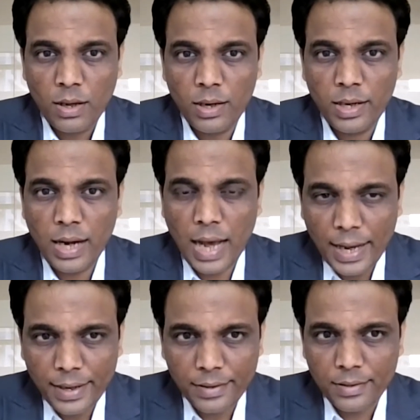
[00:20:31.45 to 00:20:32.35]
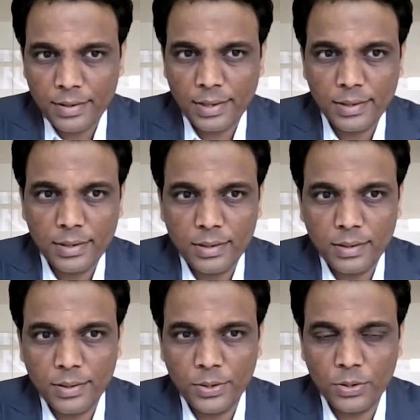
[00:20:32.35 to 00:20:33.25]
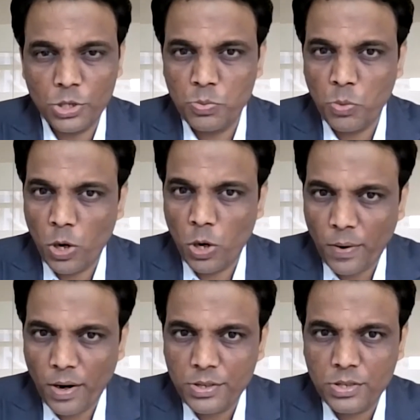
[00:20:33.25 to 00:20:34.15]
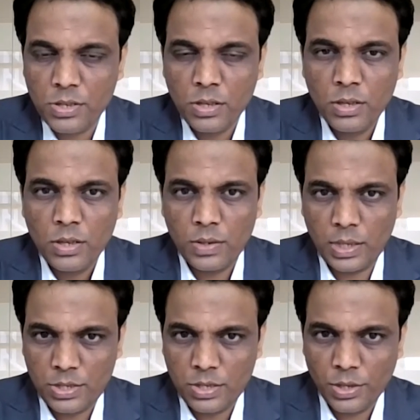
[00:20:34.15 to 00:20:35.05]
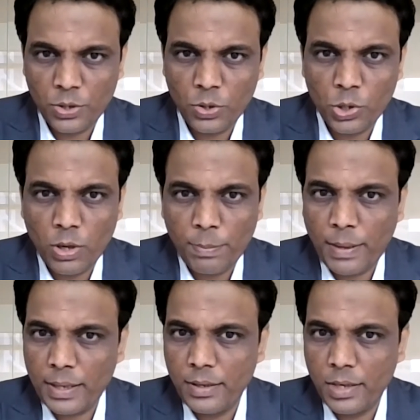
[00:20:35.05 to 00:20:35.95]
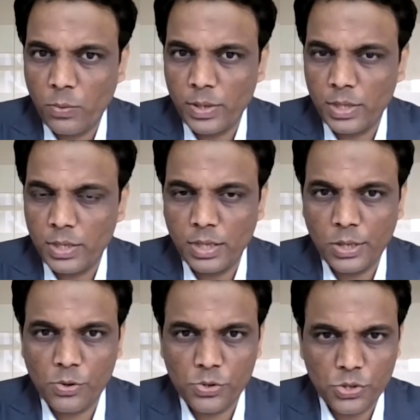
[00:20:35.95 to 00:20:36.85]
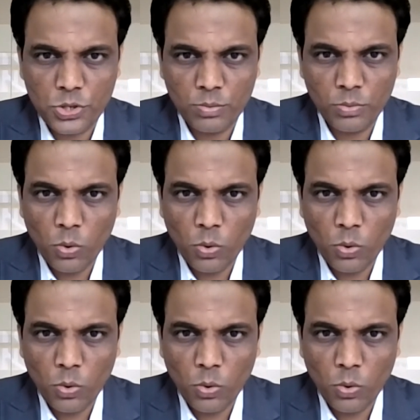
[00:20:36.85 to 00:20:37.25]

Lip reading: little higher than the, you know, the small products that, you know, you are partnering with the ecosystem?